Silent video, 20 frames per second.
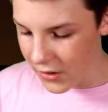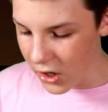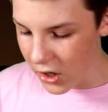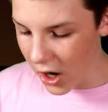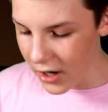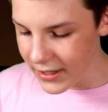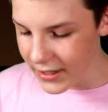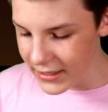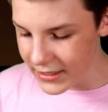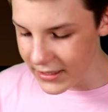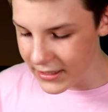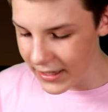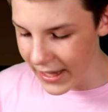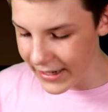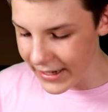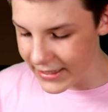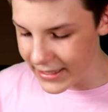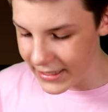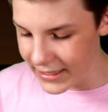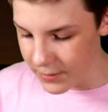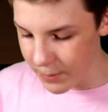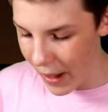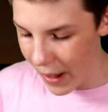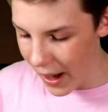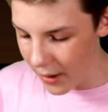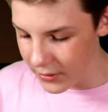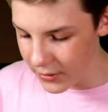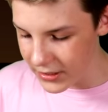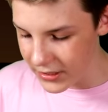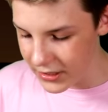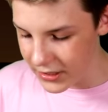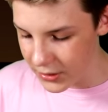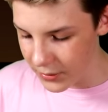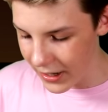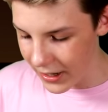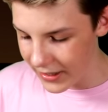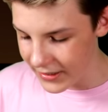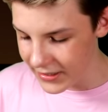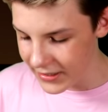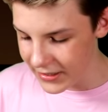God has lent his powers
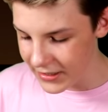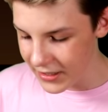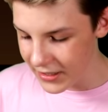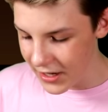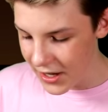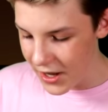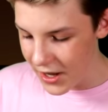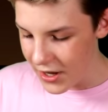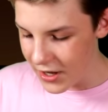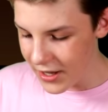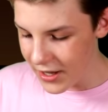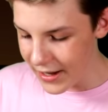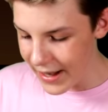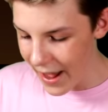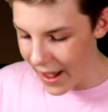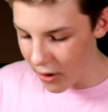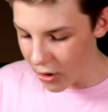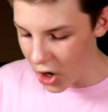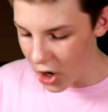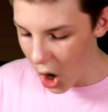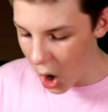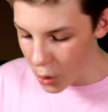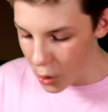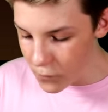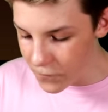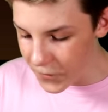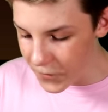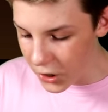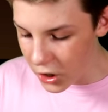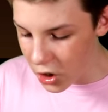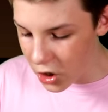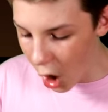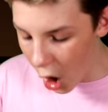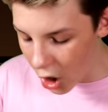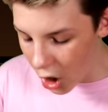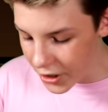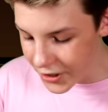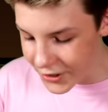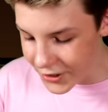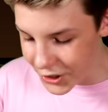to us. You can now call for
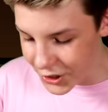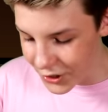God